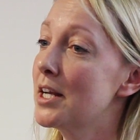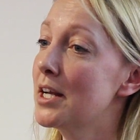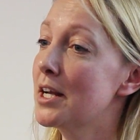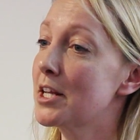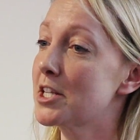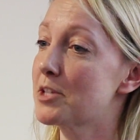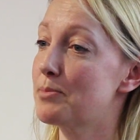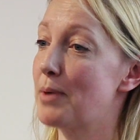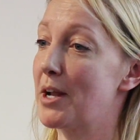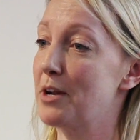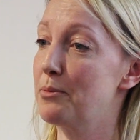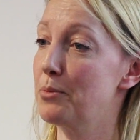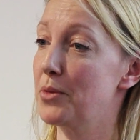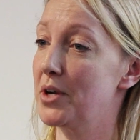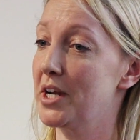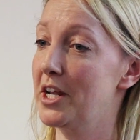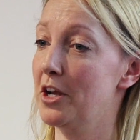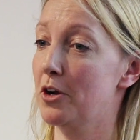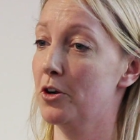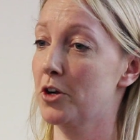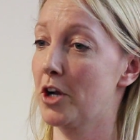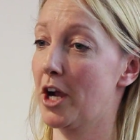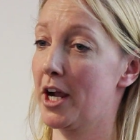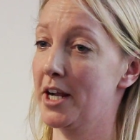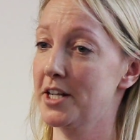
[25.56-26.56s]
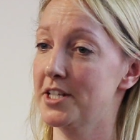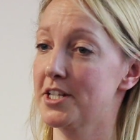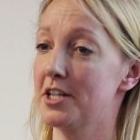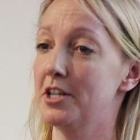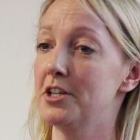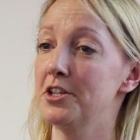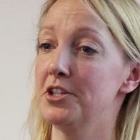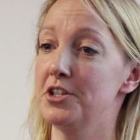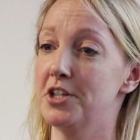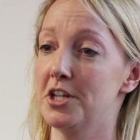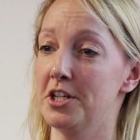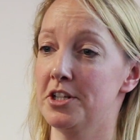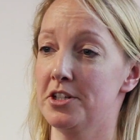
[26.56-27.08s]
spend money on going to
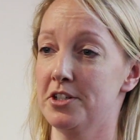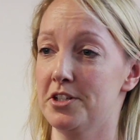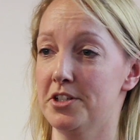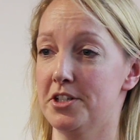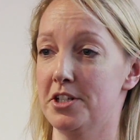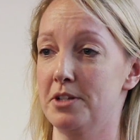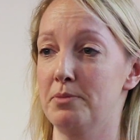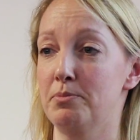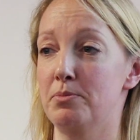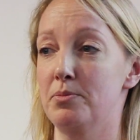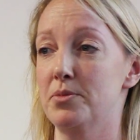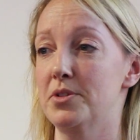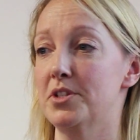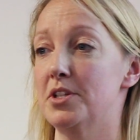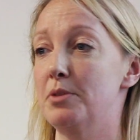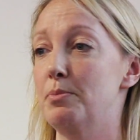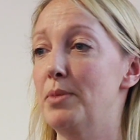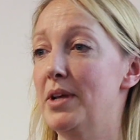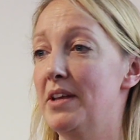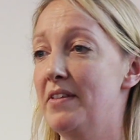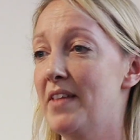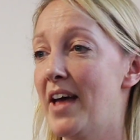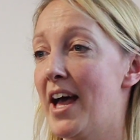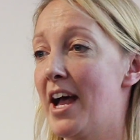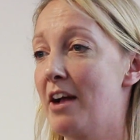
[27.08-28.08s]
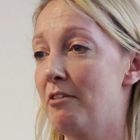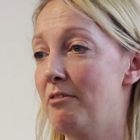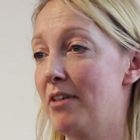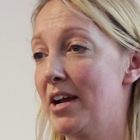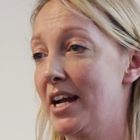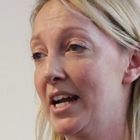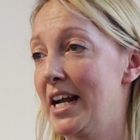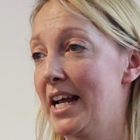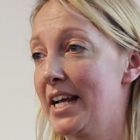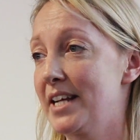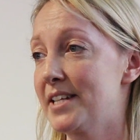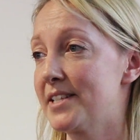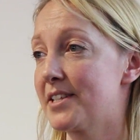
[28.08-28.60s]
London to be there,
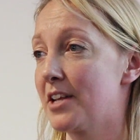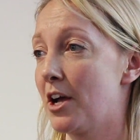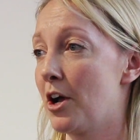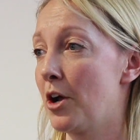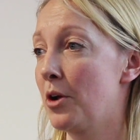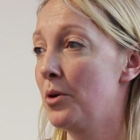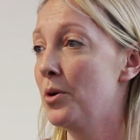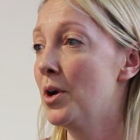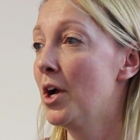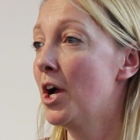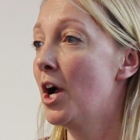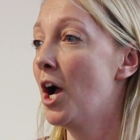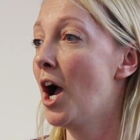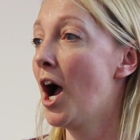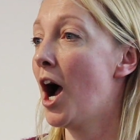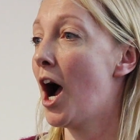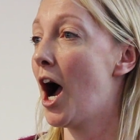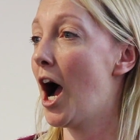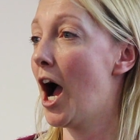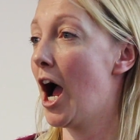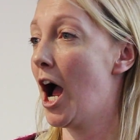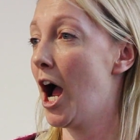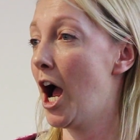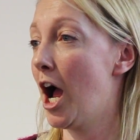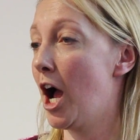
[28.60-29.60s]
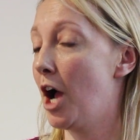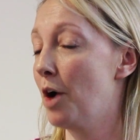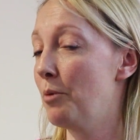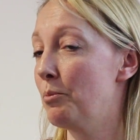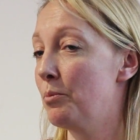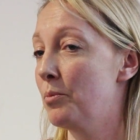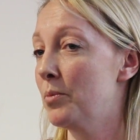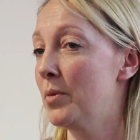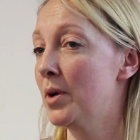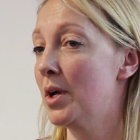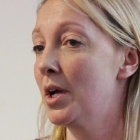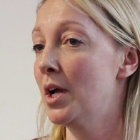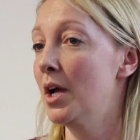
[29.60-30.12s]
really. So
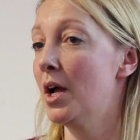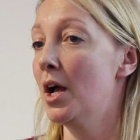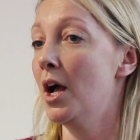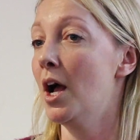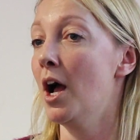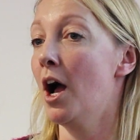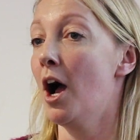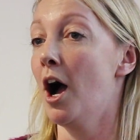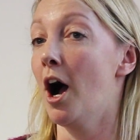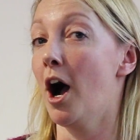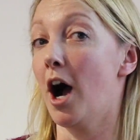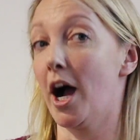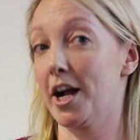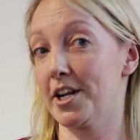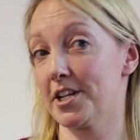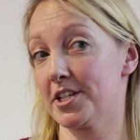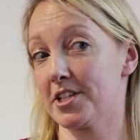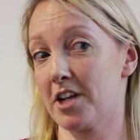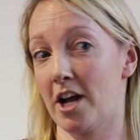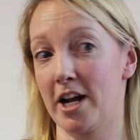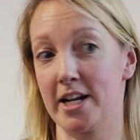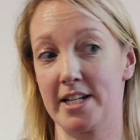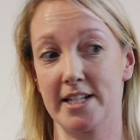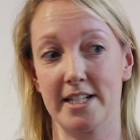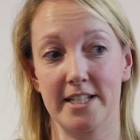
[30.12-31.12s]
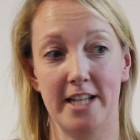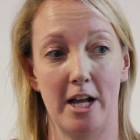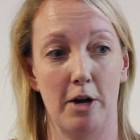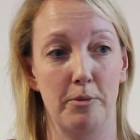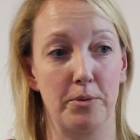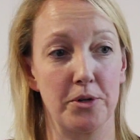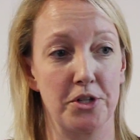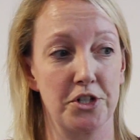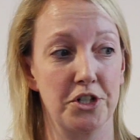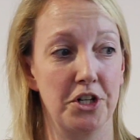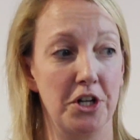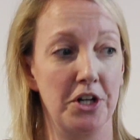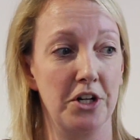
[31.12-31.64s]
I decided to set up a
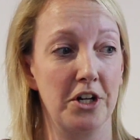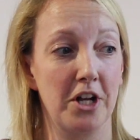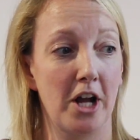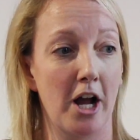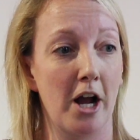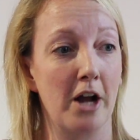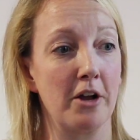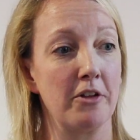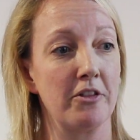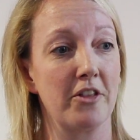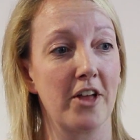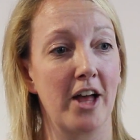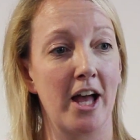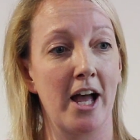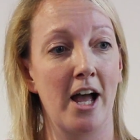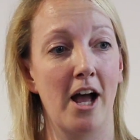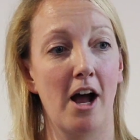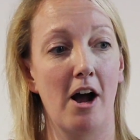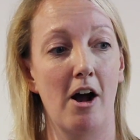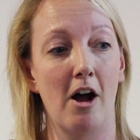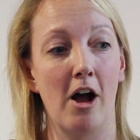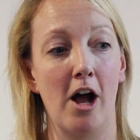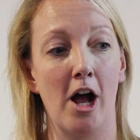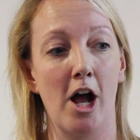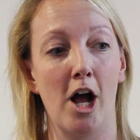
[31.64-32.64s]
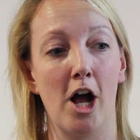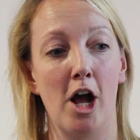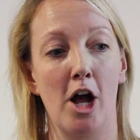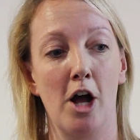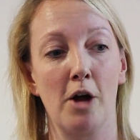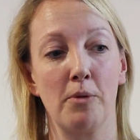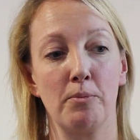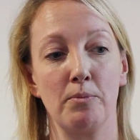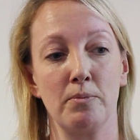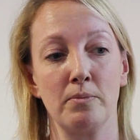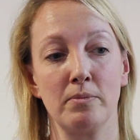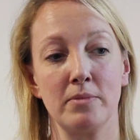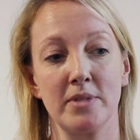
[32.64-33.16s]
studio
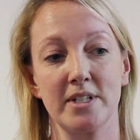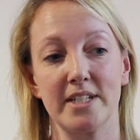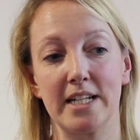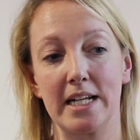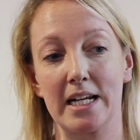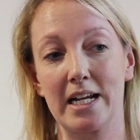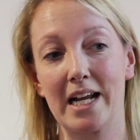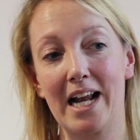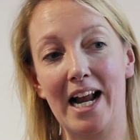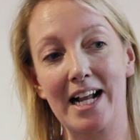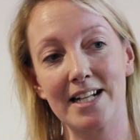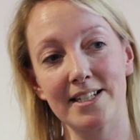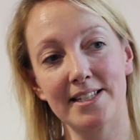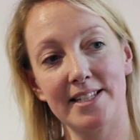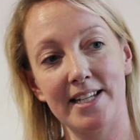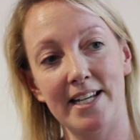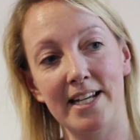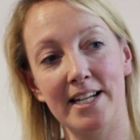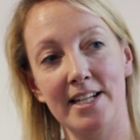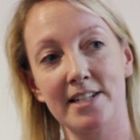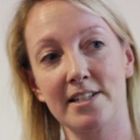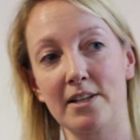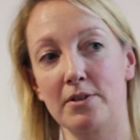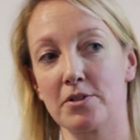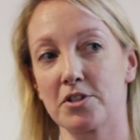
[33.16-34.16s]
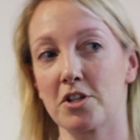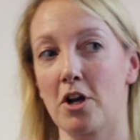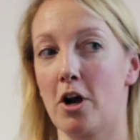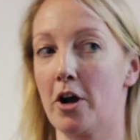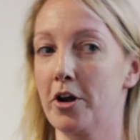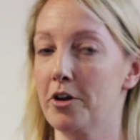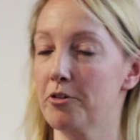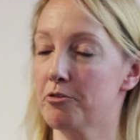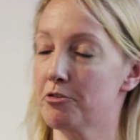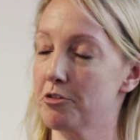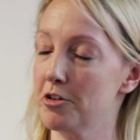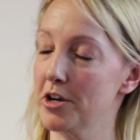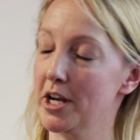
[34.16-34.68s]
that did classes. I was kind
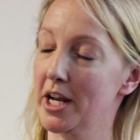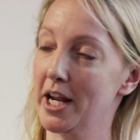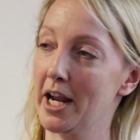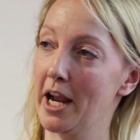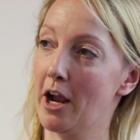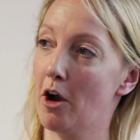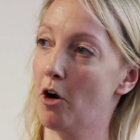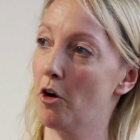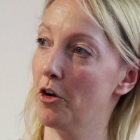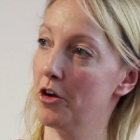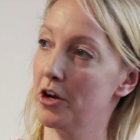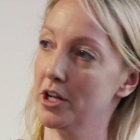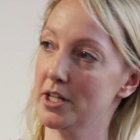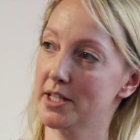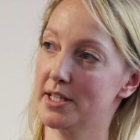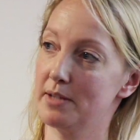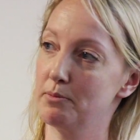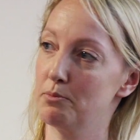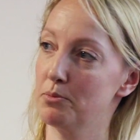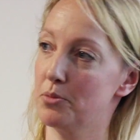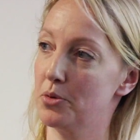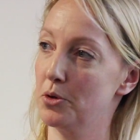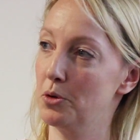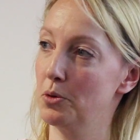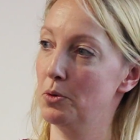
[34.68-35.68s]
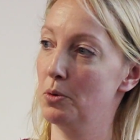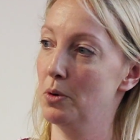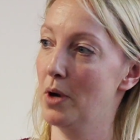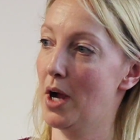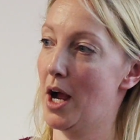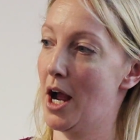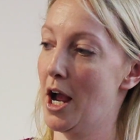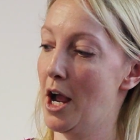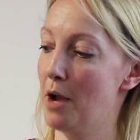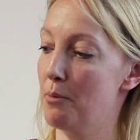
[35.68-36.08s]
of running it on a simple